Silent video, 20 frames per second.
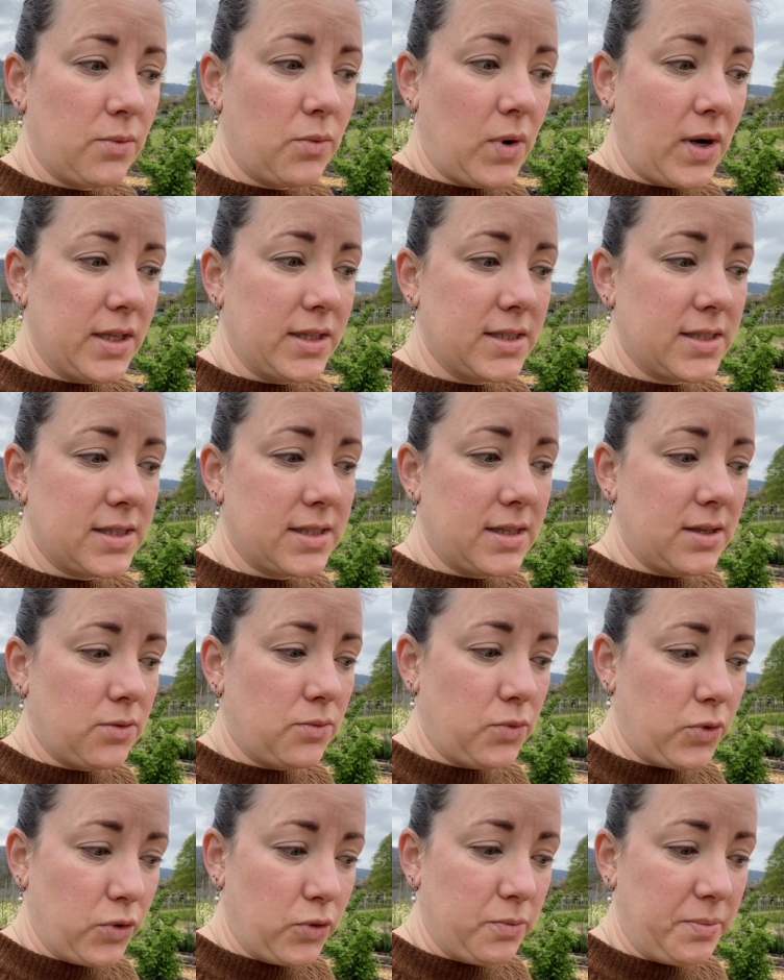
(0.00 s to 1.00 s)
once the
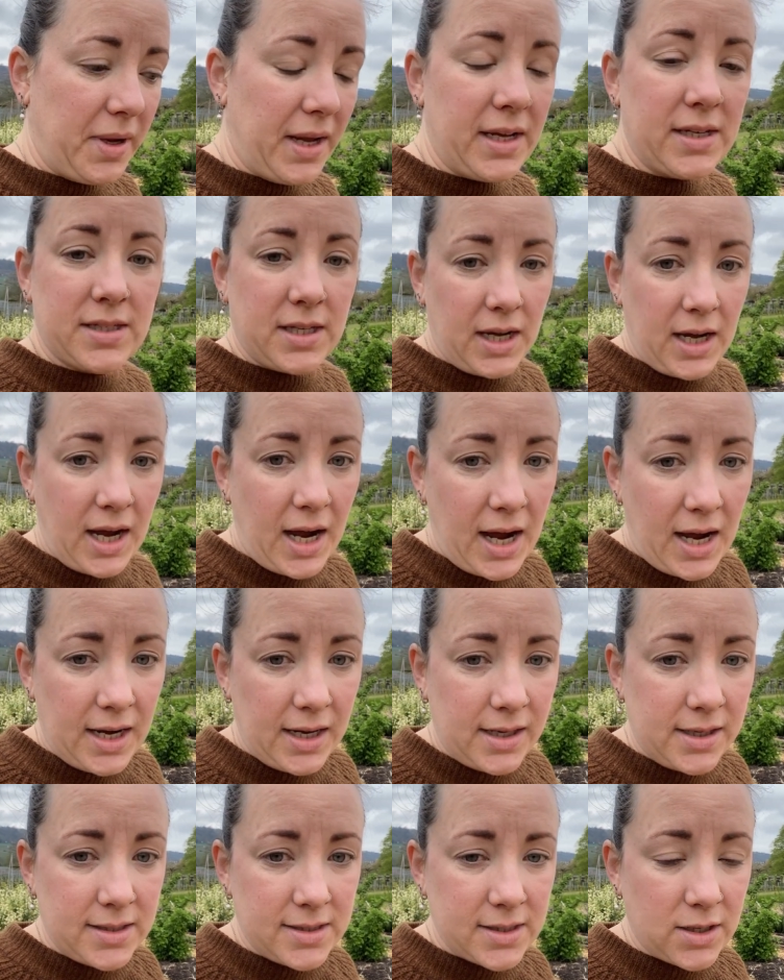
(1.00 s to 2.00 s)
root base
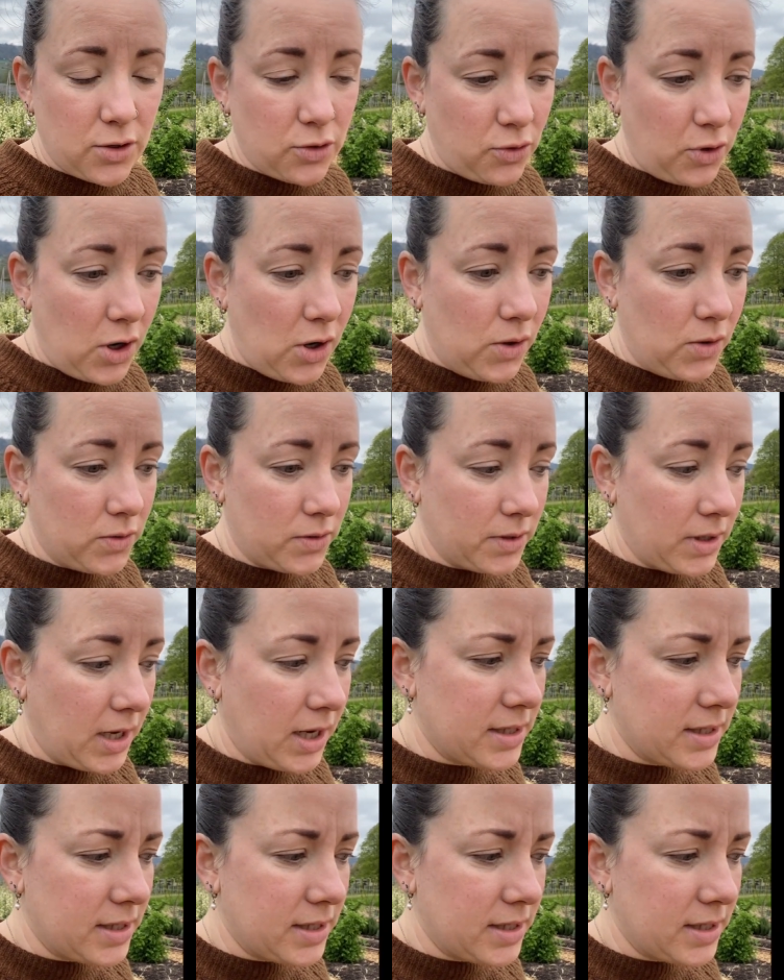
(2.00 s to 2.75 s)
has grown.